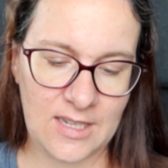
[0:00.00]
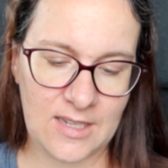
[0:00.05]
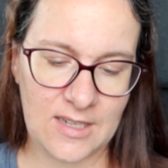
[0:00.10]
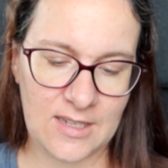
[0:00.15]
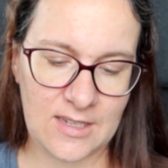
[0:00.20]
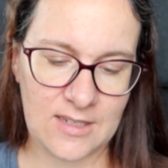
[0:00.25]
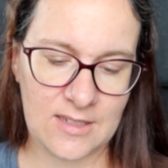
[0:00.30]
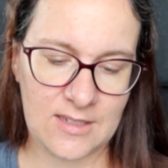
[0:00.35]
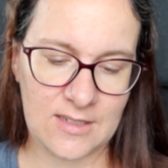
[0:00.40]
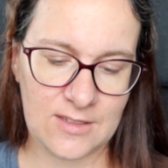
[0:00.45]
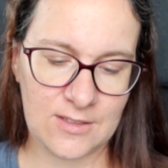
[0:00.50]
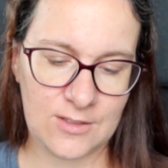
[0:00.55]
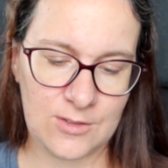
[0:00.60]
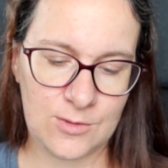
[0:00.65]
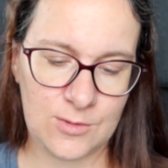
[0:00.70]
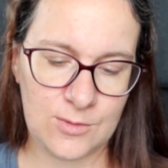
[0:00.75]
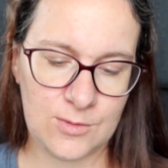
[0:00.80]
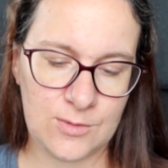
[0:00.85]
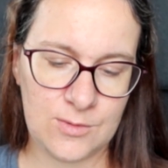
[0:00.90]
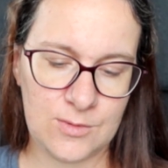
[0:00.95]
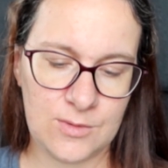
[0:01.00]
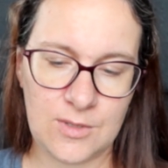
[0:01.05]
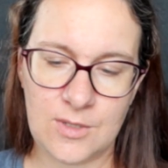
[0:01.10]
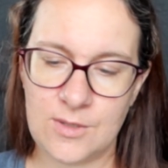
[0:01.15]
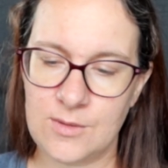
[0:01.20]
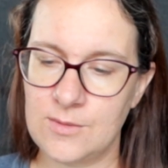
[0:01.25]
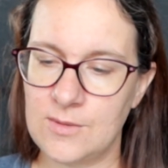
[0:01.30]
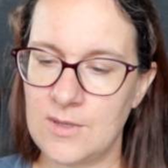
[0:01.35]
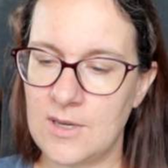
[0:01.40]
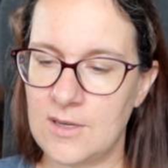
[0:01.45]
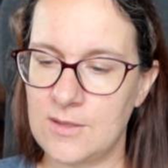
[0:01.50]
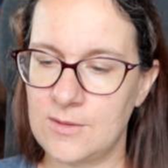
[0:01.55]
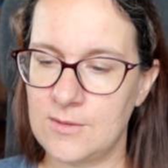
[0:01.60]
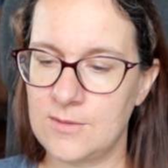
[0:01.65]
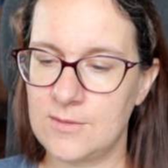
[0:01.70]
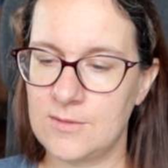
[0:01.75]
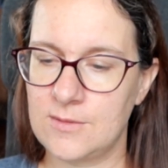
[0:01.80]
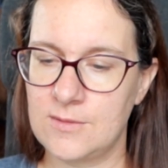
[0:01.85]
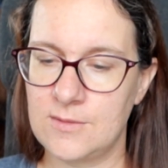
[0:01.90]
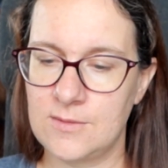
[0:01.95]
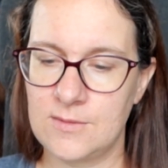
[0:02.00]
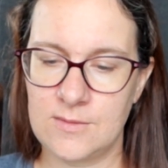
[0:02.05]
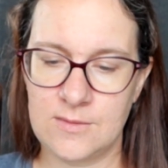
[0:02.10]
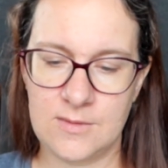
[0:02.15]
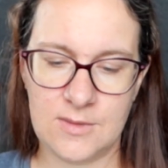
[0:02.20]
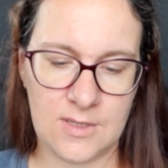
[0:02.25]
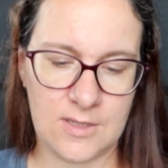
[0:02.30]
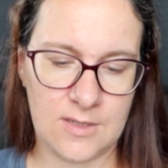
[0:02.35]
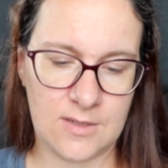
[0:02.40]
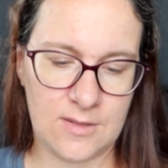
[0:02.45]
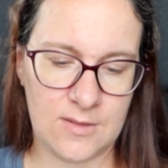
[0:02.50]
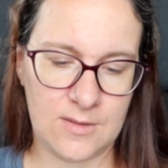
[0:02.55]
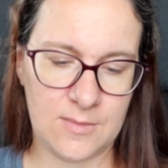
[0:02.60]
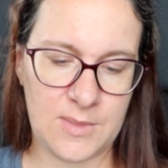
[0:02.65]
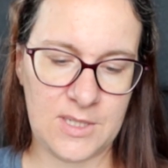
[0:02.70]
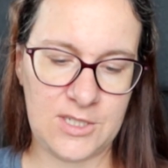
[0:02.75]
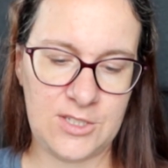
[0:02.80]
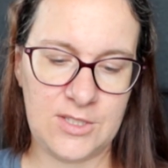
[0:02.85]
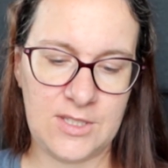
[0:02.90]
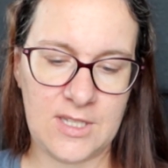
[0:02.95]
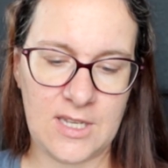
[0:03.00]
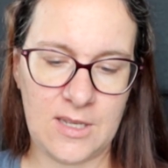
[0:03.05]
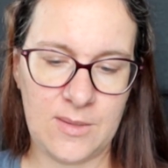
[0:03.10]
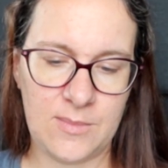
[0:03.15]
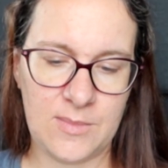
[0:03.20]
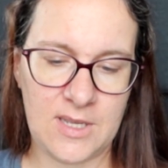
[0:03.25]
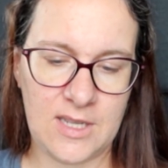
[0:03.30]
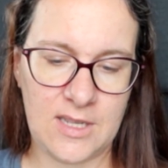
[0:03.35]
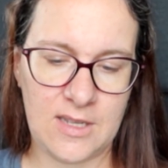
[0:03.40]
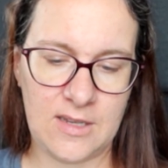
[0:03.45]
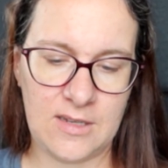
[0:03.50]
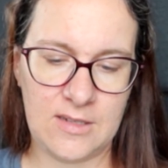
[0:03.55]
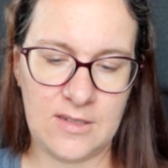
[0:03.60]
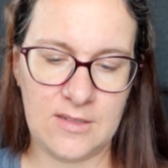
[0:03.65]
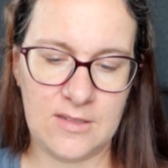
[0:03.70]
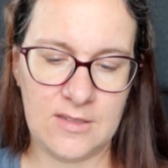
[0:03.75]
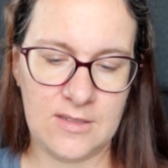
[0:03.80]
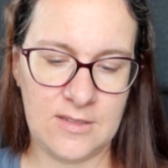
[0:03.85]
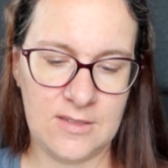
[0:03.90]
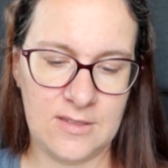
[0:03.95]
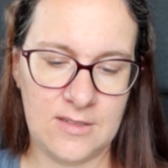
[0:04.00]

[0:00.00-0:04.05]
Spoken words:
to know how much time and